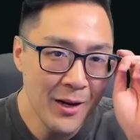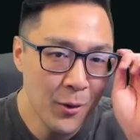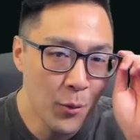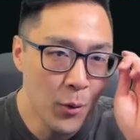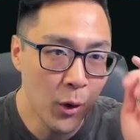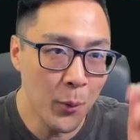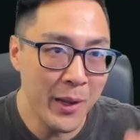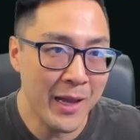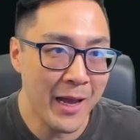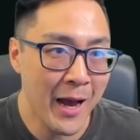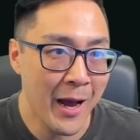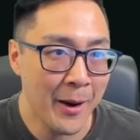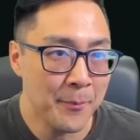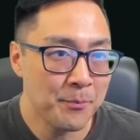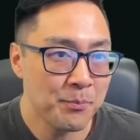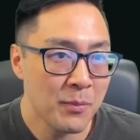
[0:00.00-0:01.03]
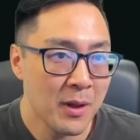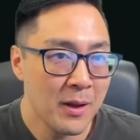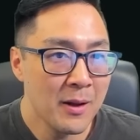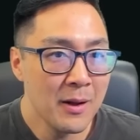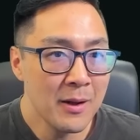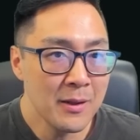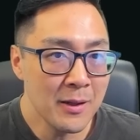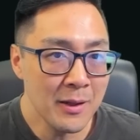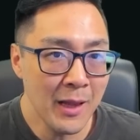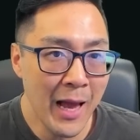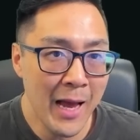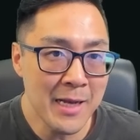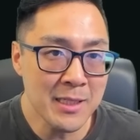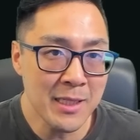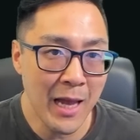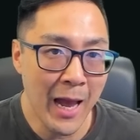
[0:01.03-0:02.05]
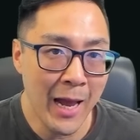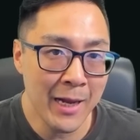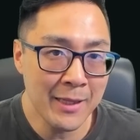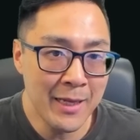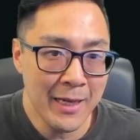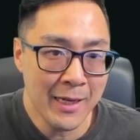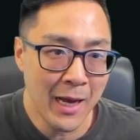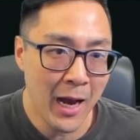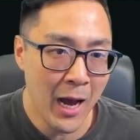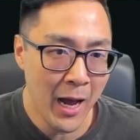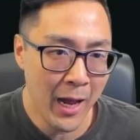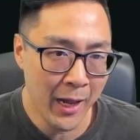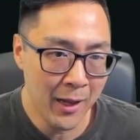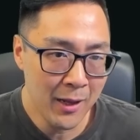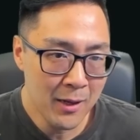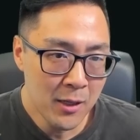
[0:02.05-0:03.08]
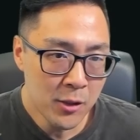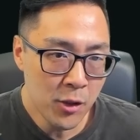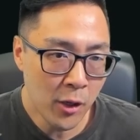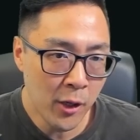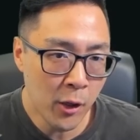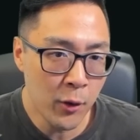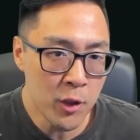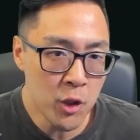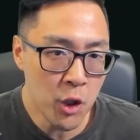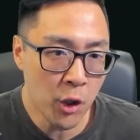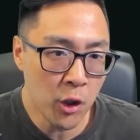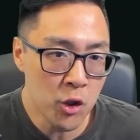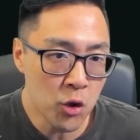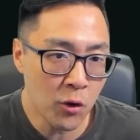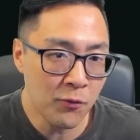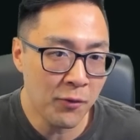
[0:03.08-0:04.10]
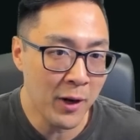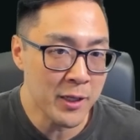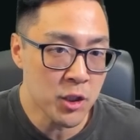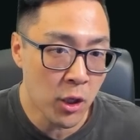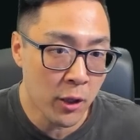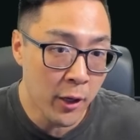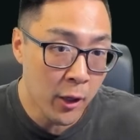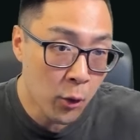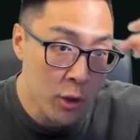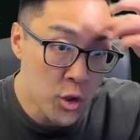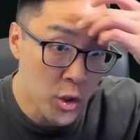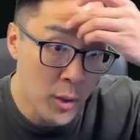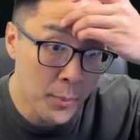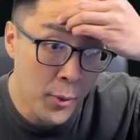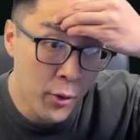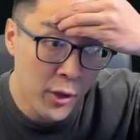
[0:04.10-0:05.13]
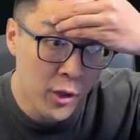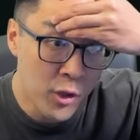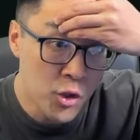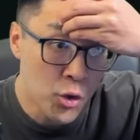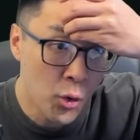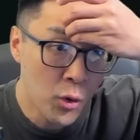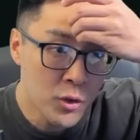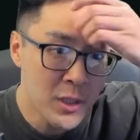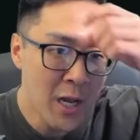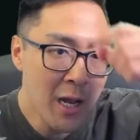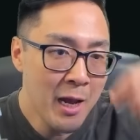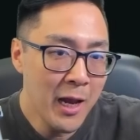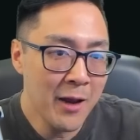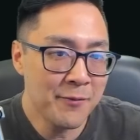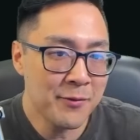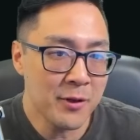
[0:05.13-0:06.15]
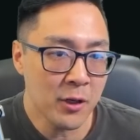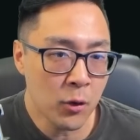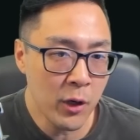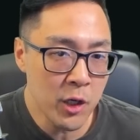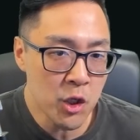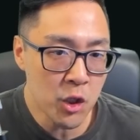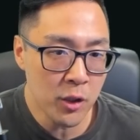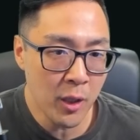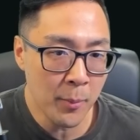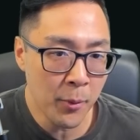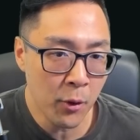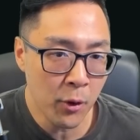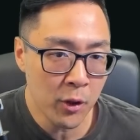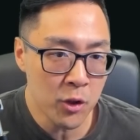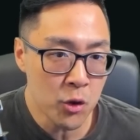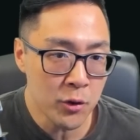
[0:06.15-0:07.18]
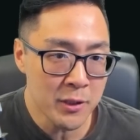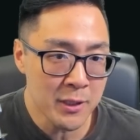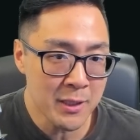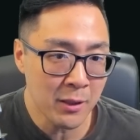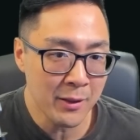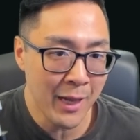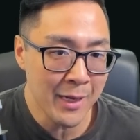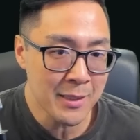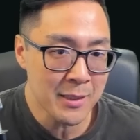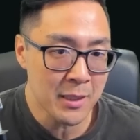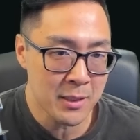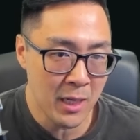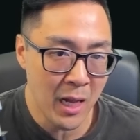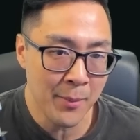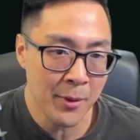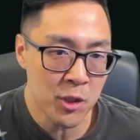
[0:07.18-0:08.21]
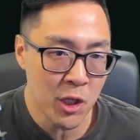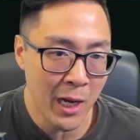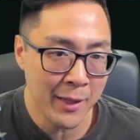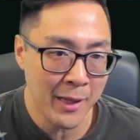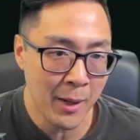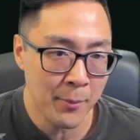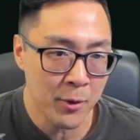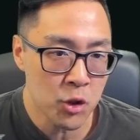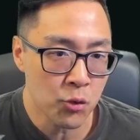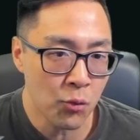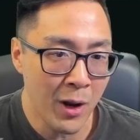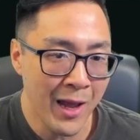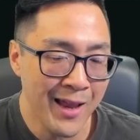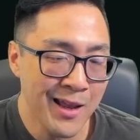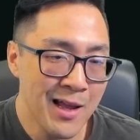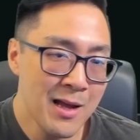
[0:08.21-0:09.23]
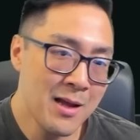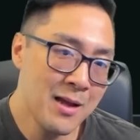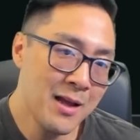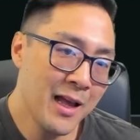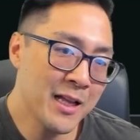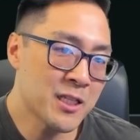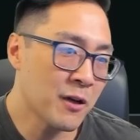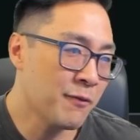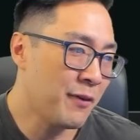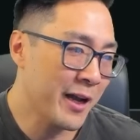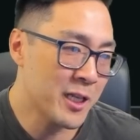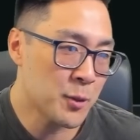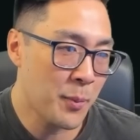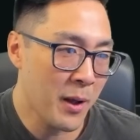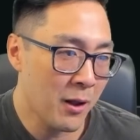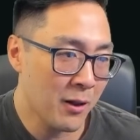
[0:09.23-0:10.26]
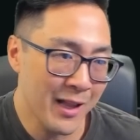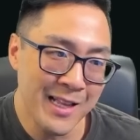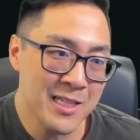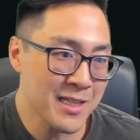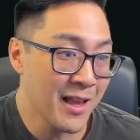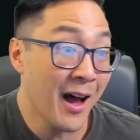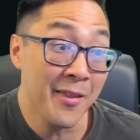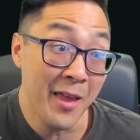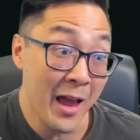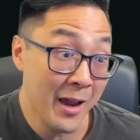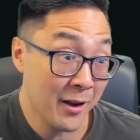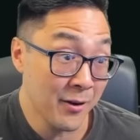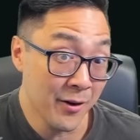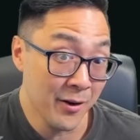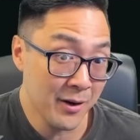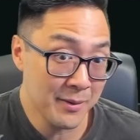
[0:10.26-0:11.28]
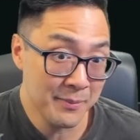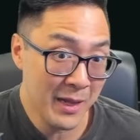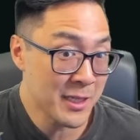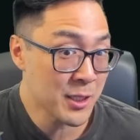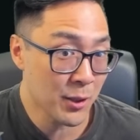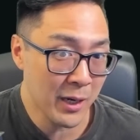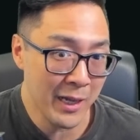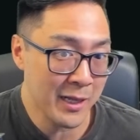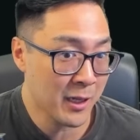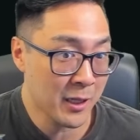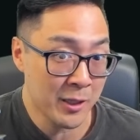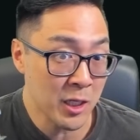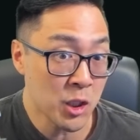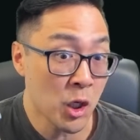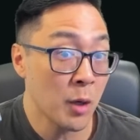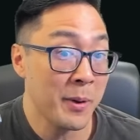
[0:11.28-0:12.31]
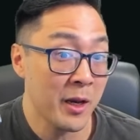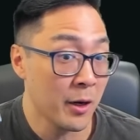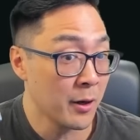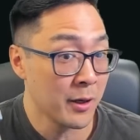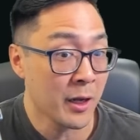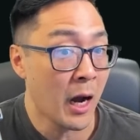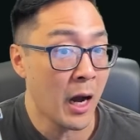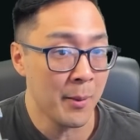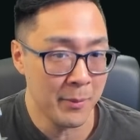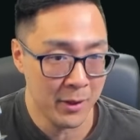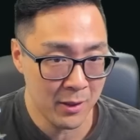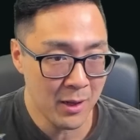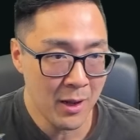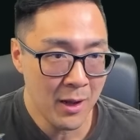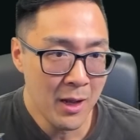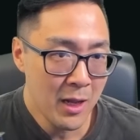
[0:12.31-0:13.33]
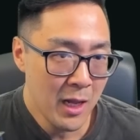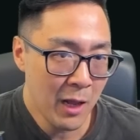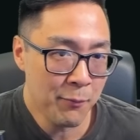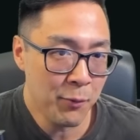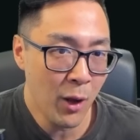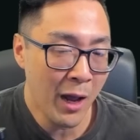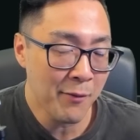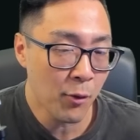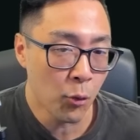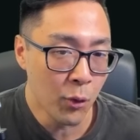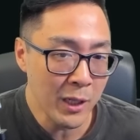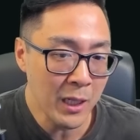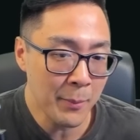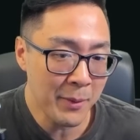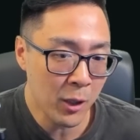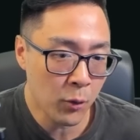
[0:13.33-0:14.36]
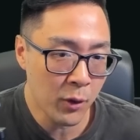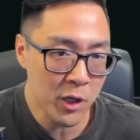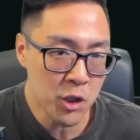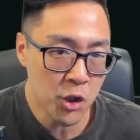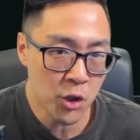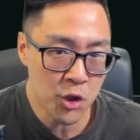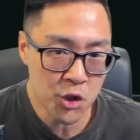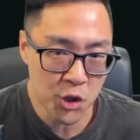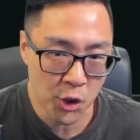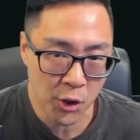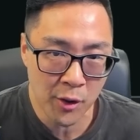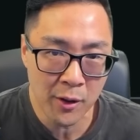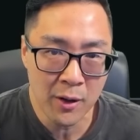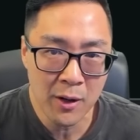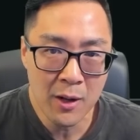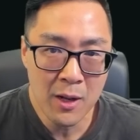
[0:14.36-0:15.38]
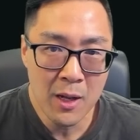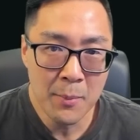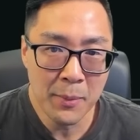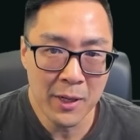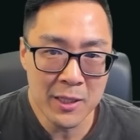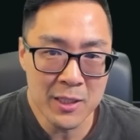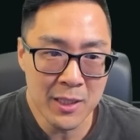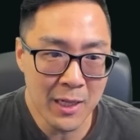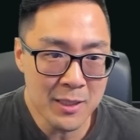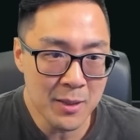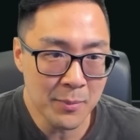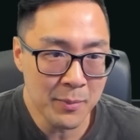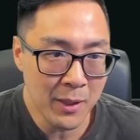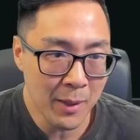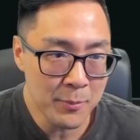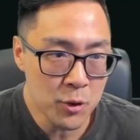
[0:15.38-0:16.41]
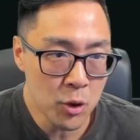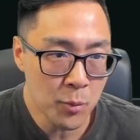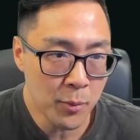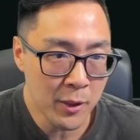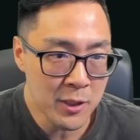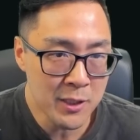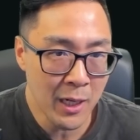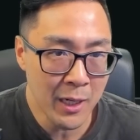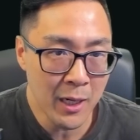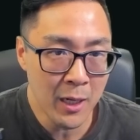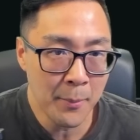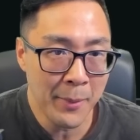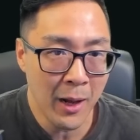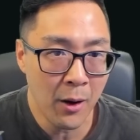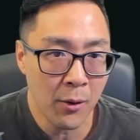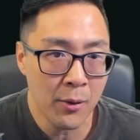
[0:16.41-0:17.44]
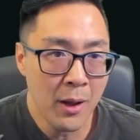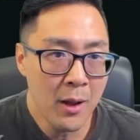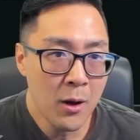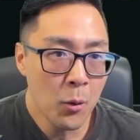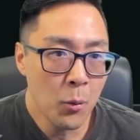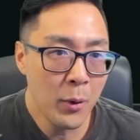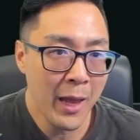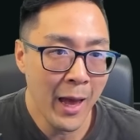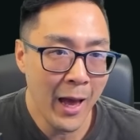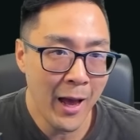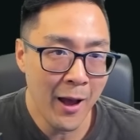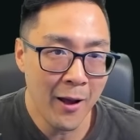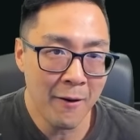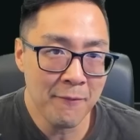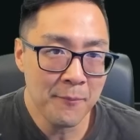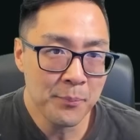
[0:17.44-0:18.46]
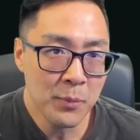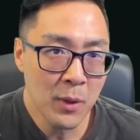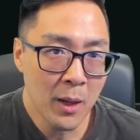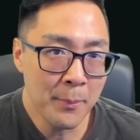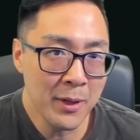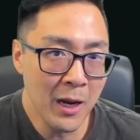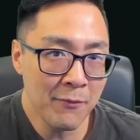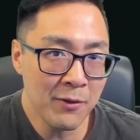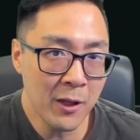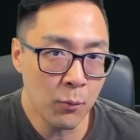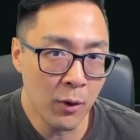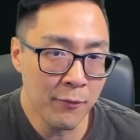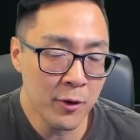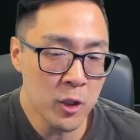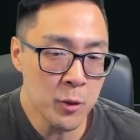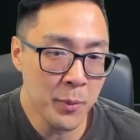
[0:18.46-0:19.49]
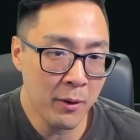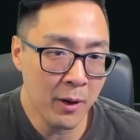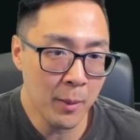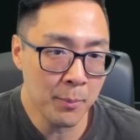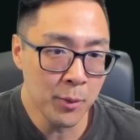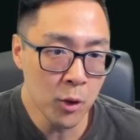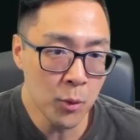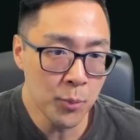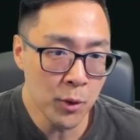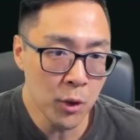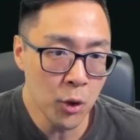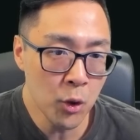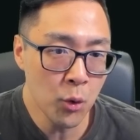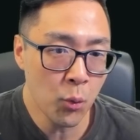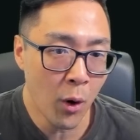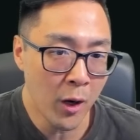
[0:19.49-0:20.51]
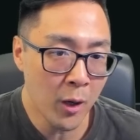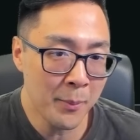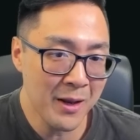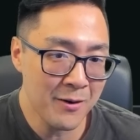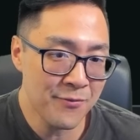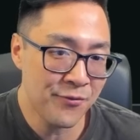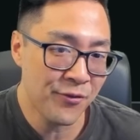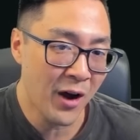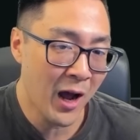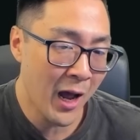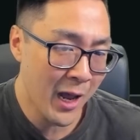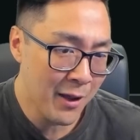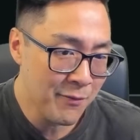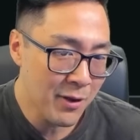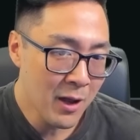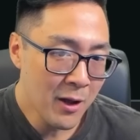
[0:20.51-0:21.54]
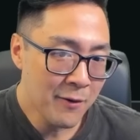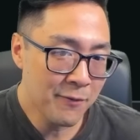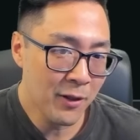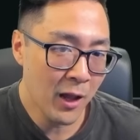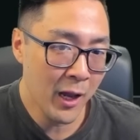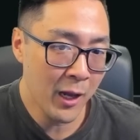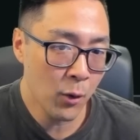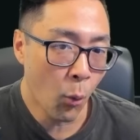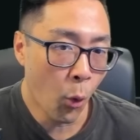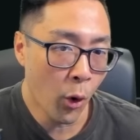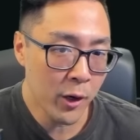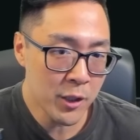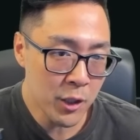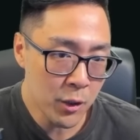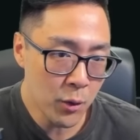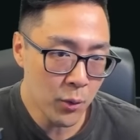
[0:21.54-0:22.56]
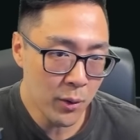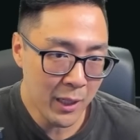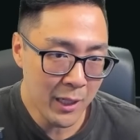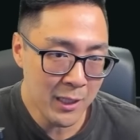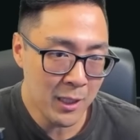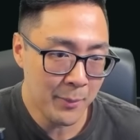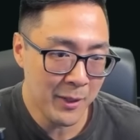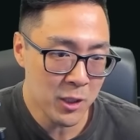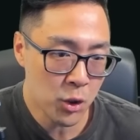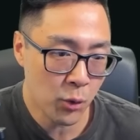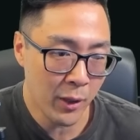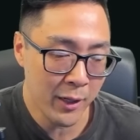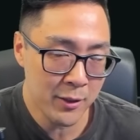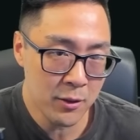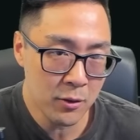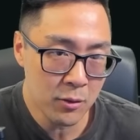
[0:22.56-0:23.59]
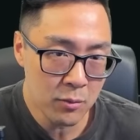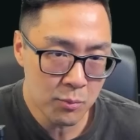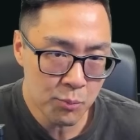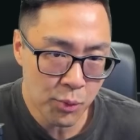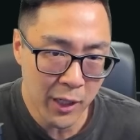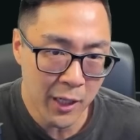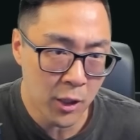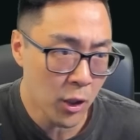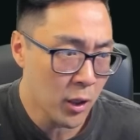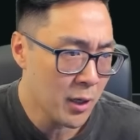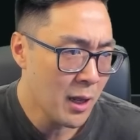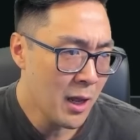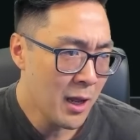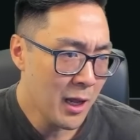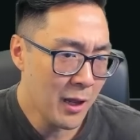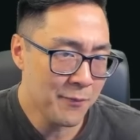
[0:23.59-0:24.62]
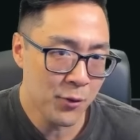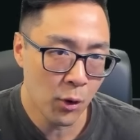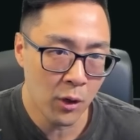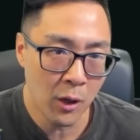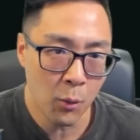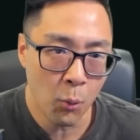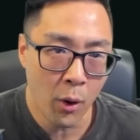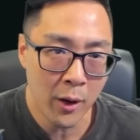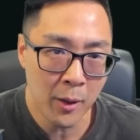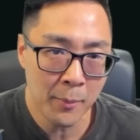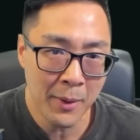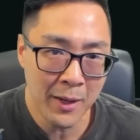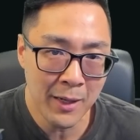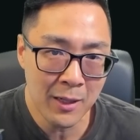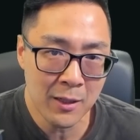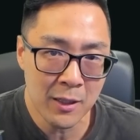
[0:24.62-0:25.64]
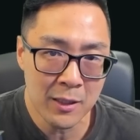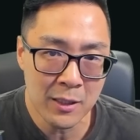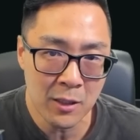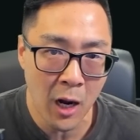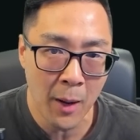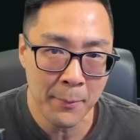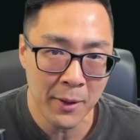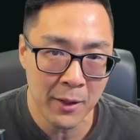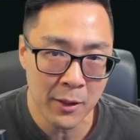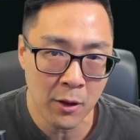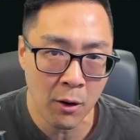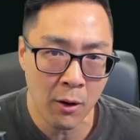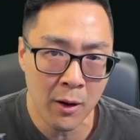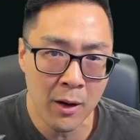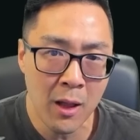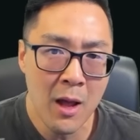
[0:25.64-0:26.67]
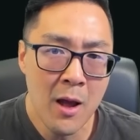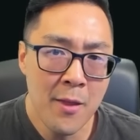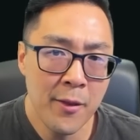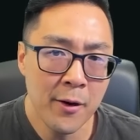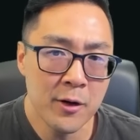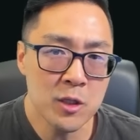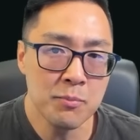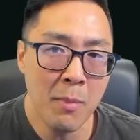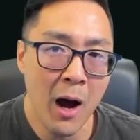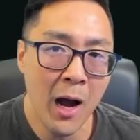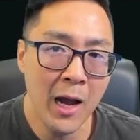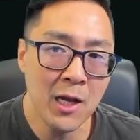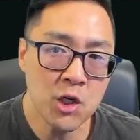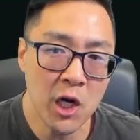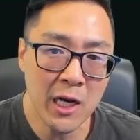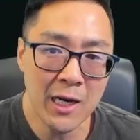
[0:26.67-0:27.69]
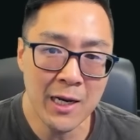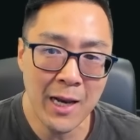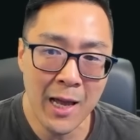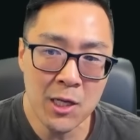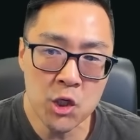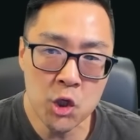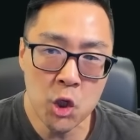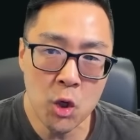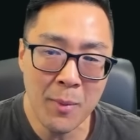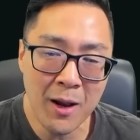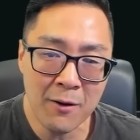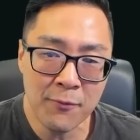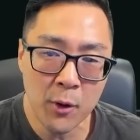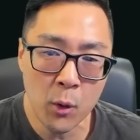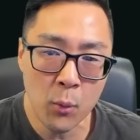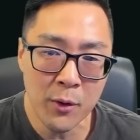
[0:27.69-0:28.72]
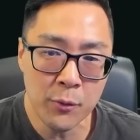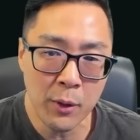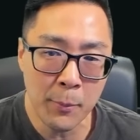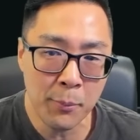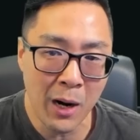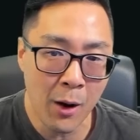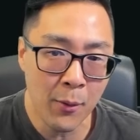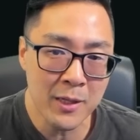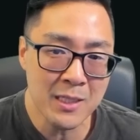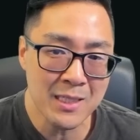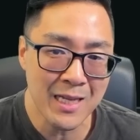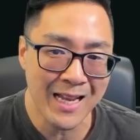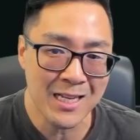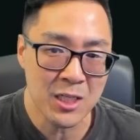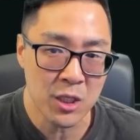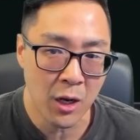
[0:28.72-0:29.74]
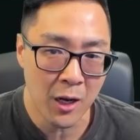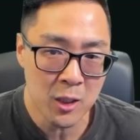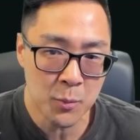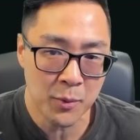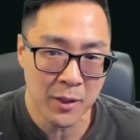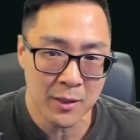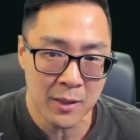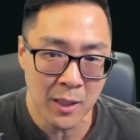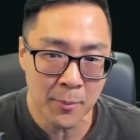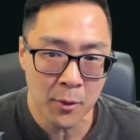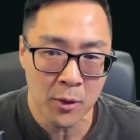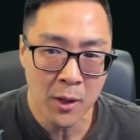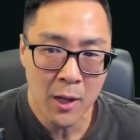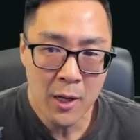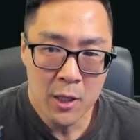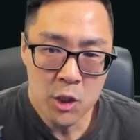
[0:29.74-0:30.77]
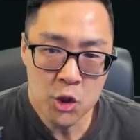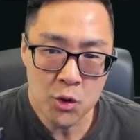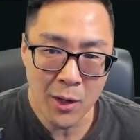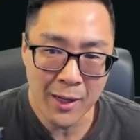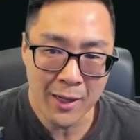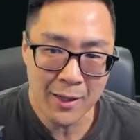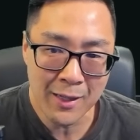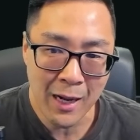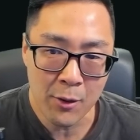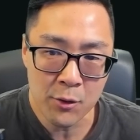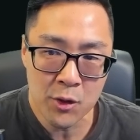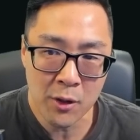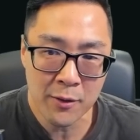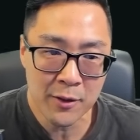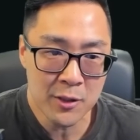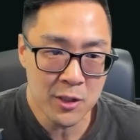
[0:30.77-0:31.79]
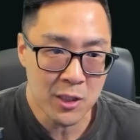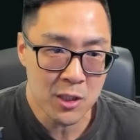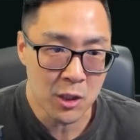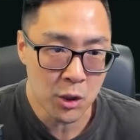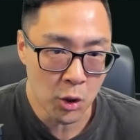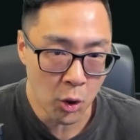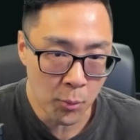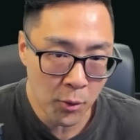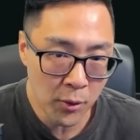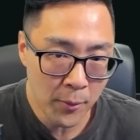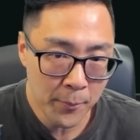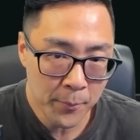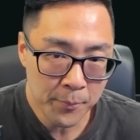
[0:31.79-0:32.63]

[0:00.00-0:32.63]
What do we got? The Last Agni Kai. Target creature you control fights target creature an opponent controls. If the creature the opponent controls is dealt excess damage, add that much red. It's a fight spell. It's not that good. This could be an uncommon. If you have a really big creature, sure, but it's not something I'm super excited about. We have Benevolent River Spirit, blue, Waterbend 5, Flying Ward 2, ETB Scry 2. Pretty good if you're waterbending, good top-end card. There's My Jaded Edge, 2 mana for a 1/3 prowess. Exhaust, put a double strike counter on this. It's a noble.